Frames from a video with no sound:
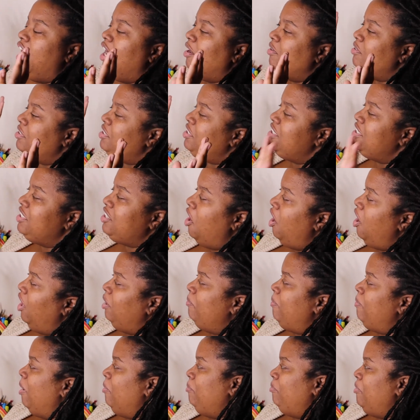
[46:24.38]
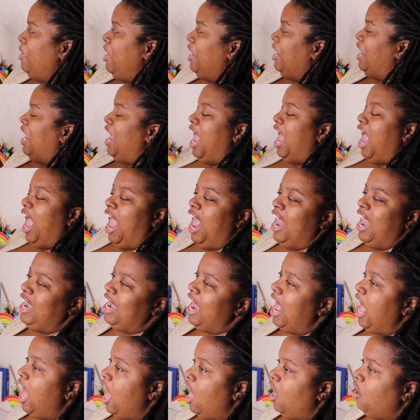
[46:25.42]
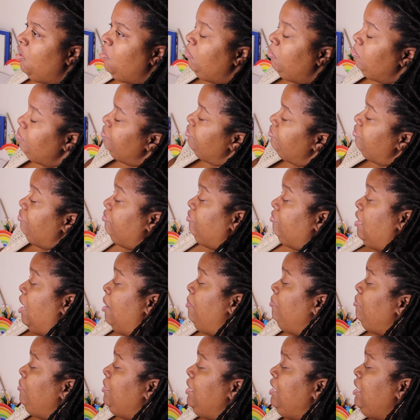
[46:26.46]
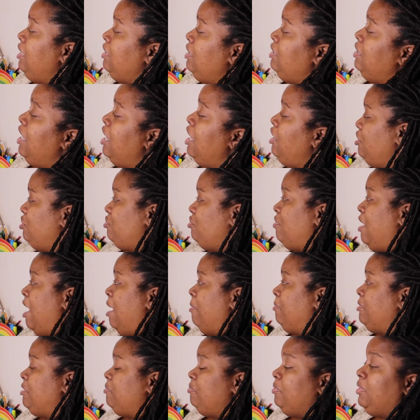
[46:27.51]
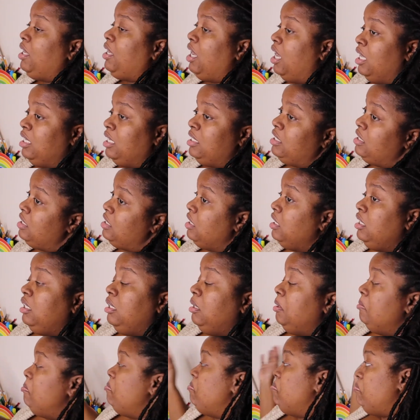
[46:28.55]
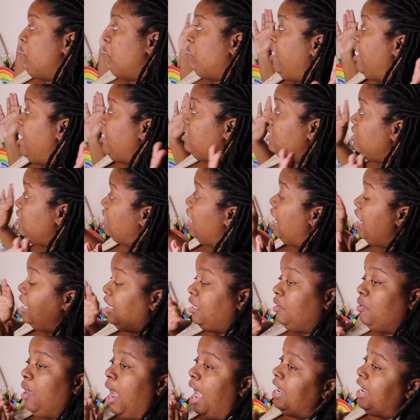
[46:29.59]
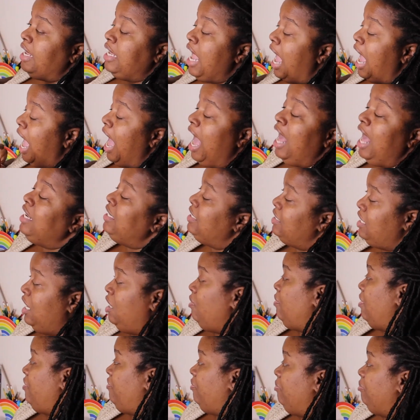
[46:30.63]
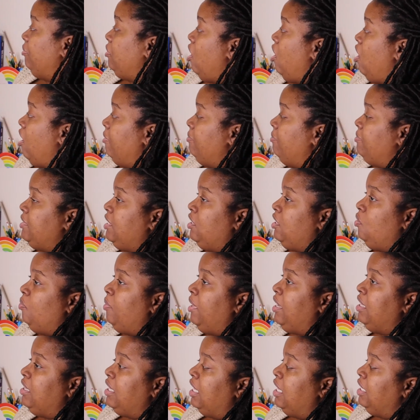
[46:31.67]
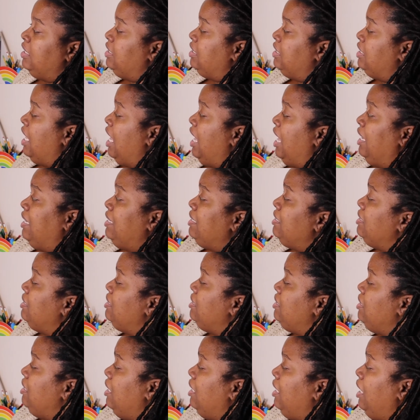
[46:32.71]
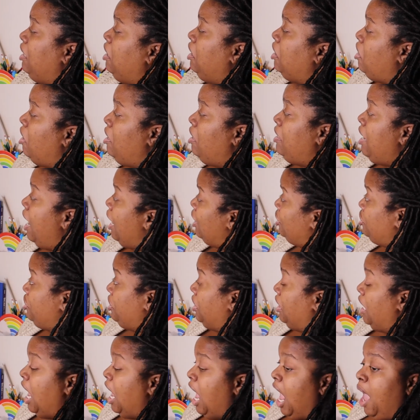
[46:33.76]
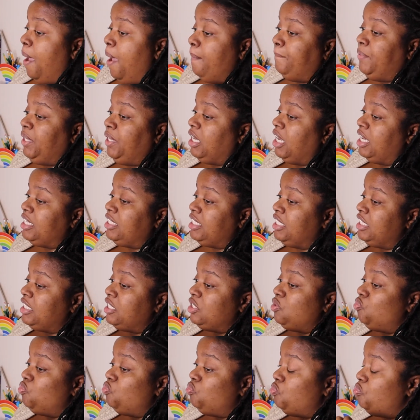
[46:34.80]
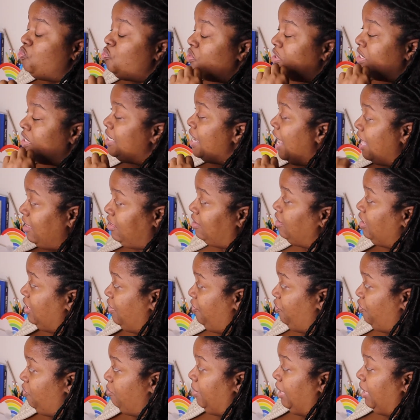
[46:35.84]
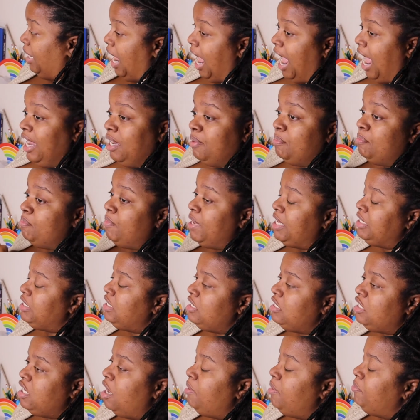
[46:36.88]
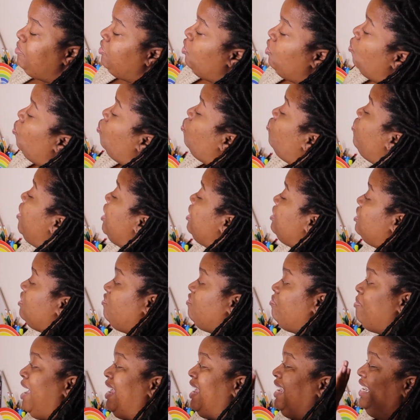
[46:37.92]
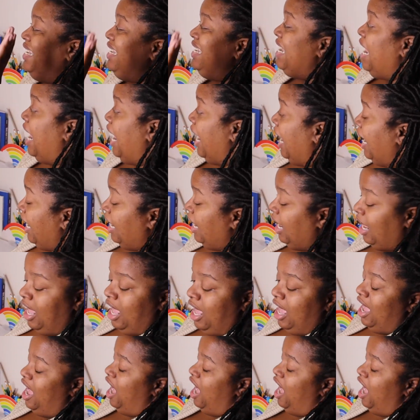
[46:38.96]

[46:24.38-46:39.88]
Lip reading: I was just all about bread. And now I'm eating lettuce wraps because bread's like I had to stay away from carbs in a way that's like a Kardashian, because it's deathly for me and it messes up the rest of my day.